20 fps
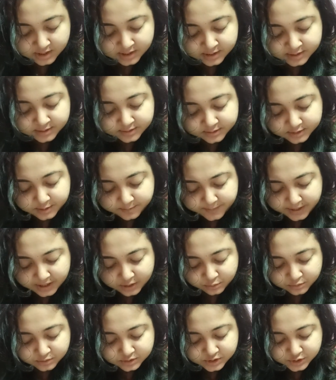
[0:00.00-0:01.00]
The
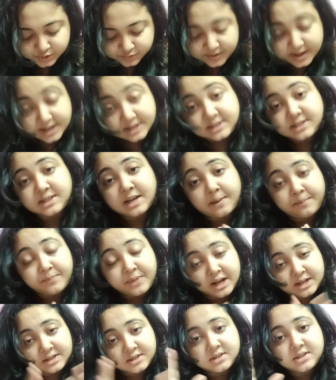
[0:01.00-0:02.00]
balloon swells up,
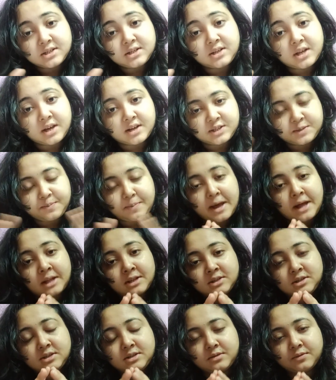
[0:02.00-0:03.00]
that is, it
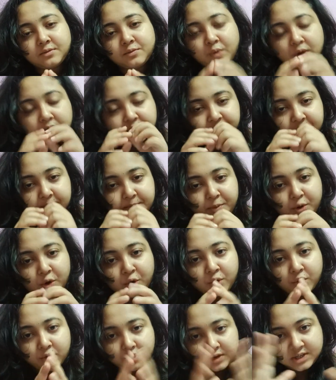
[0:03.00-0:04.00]
expands. Once we
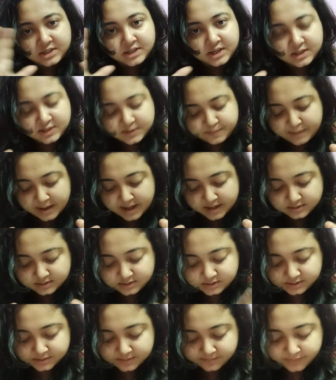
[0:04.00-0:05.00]
blow, it
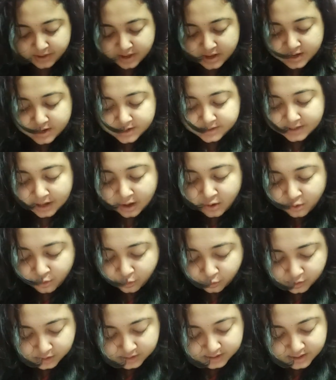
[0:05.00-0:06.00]
expands. Now
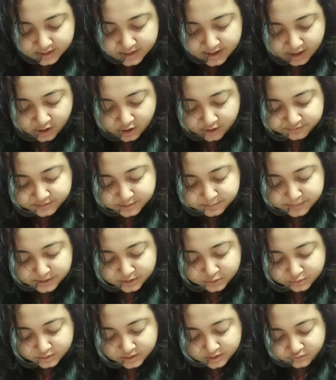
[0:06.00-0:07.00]
hold the neck of the
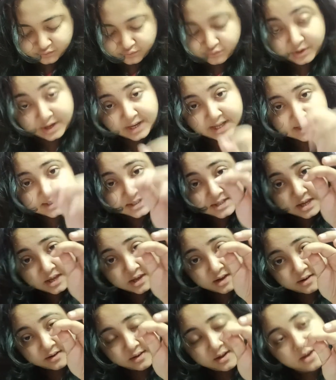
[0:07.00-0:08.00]
balloon and release the
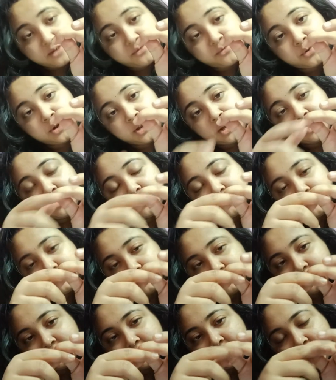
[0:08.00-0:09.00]
air carefully.
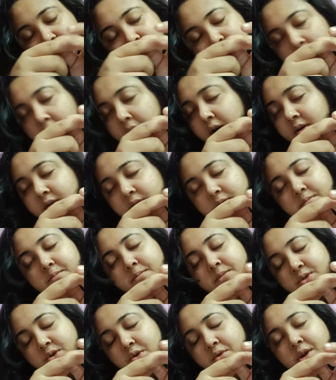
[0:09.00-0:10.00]
air
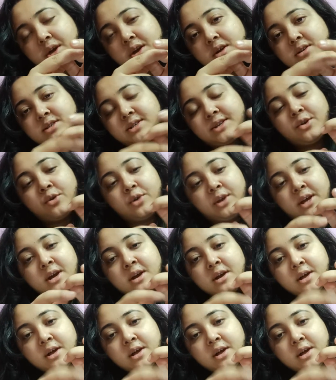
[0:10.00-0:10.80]
slowly.